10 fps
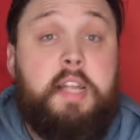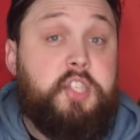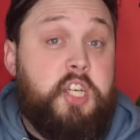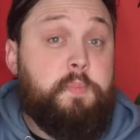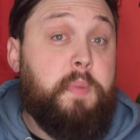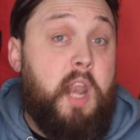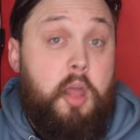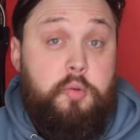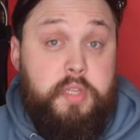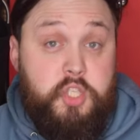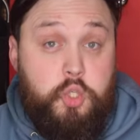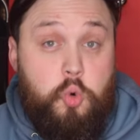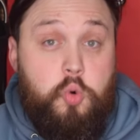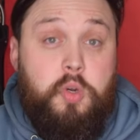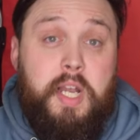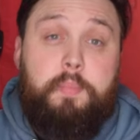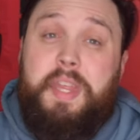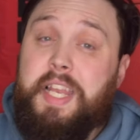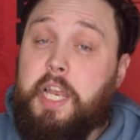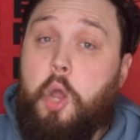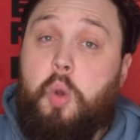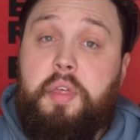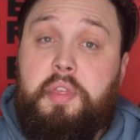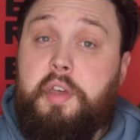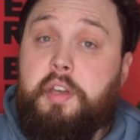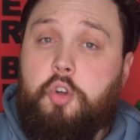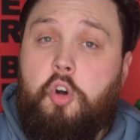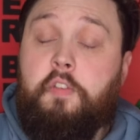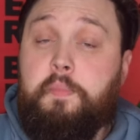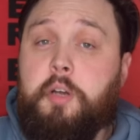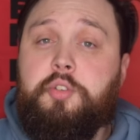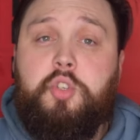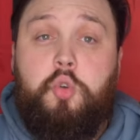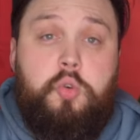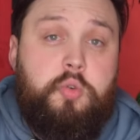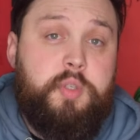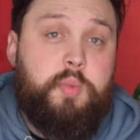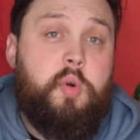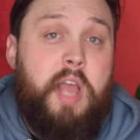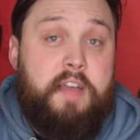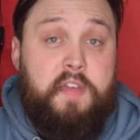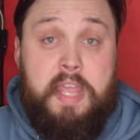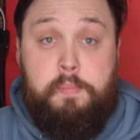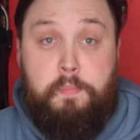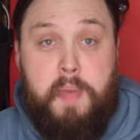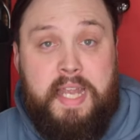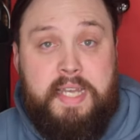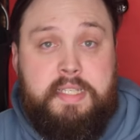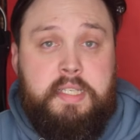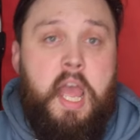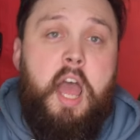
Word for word: Just below the snorkel clip, the lower third of most snorkels will have a bend